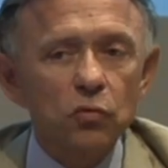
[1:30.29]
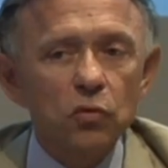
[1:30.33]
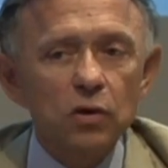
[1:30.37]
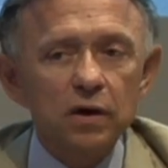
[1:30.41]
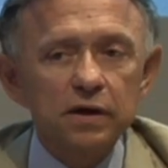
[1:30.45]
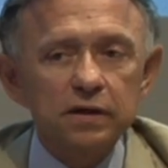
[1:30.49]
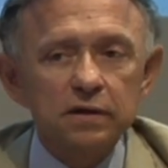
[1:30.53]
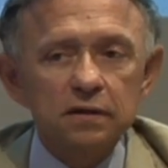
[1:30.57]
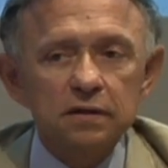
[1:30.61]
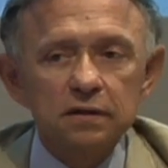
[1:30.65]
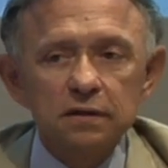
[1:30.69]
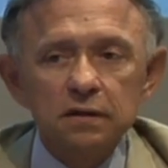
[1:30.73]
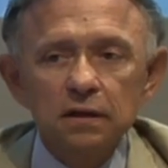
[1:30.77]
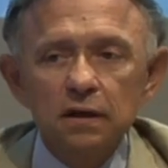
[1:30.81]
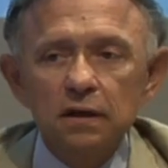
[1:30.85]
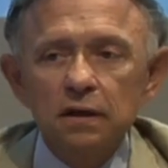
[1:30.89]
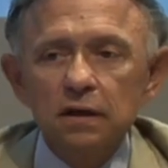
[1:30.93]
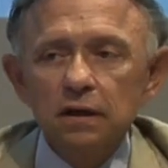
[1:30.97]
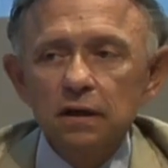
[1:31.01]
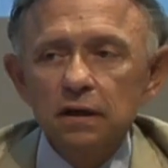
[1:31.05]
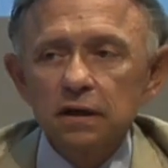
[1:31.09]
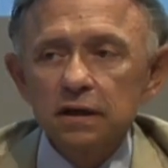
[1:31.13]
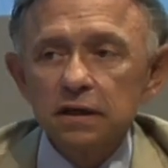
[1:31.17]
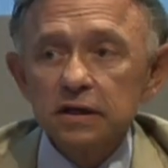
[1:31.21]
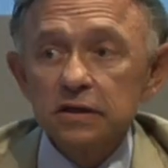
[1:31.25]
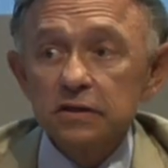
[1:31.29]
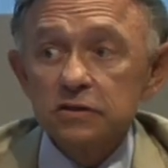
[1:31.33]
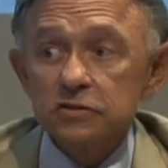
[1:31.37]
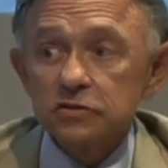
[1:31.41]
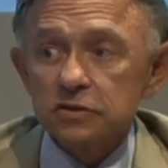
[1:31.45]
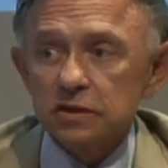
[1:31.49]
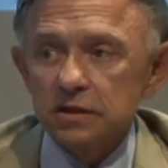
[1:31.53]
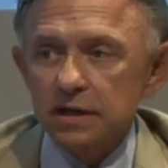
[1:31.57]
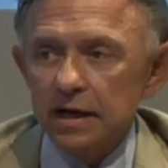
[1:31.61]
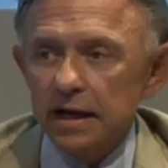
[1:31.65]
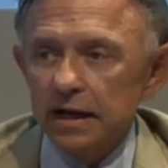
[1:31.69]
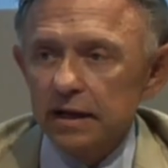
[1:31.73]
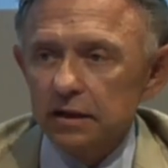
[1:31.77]
what is
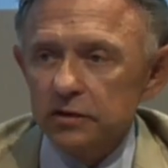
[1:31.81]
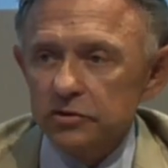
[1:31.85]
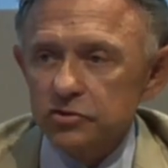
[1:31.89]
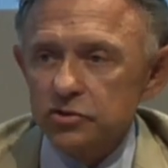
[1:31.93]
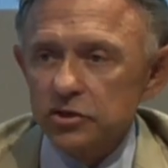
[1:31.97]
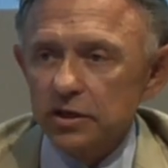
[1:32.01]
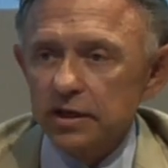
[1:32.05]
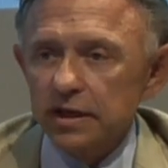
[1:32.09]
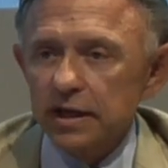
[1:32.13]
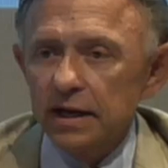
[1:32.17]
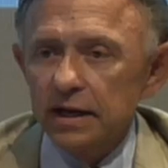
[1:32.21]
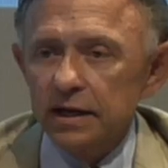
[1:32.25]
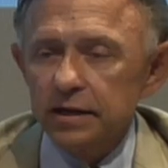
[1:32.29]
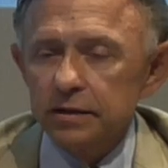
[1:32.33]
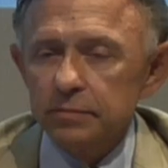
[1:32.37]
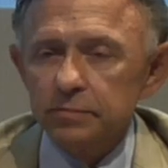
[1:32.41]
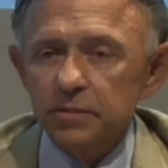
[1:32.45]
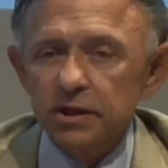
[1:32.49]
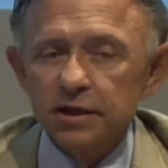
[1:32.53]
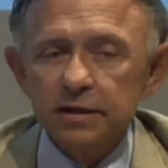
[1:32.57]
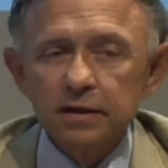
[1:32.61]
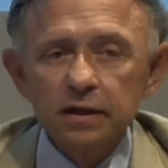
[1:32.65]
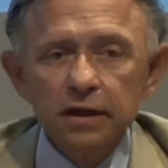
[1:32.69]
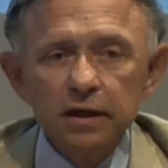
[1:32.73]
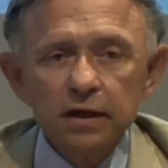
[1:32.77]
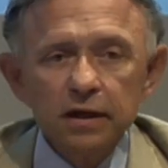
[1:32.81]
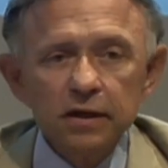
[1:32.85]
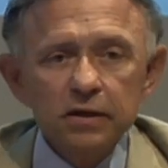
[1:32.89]
a knowledge economy?